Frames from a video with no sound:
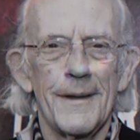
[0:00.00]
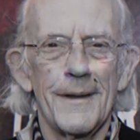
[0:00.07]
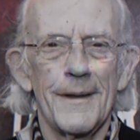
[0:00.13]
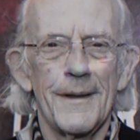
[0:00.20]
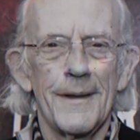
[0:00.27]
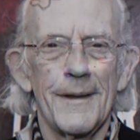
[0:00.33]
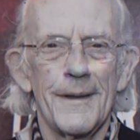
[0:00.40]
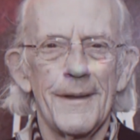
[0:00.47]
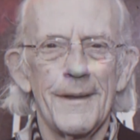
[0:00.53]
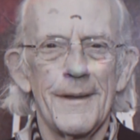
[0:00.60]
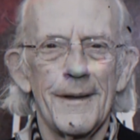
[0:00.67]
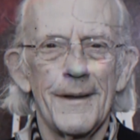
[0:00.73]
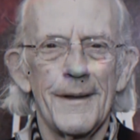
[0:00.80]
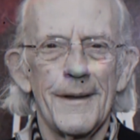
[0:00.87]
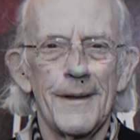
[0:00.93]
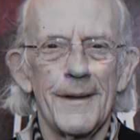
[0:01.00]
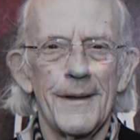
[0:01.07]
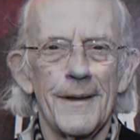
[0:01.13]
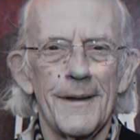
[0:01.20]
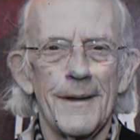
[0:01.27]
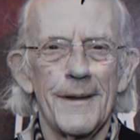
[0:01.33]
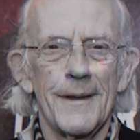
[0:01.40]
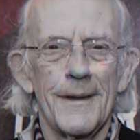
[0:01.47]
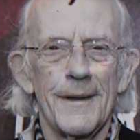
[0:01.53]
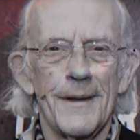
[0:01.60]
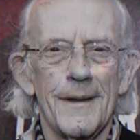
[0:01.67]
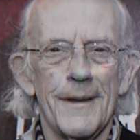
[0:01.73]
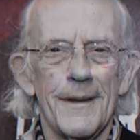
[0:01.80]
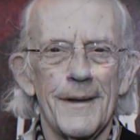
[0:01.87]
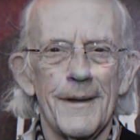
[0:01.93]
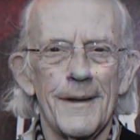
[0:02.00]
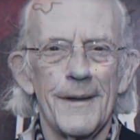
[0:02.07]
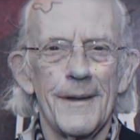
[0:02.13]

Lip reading: on December 7, 2021.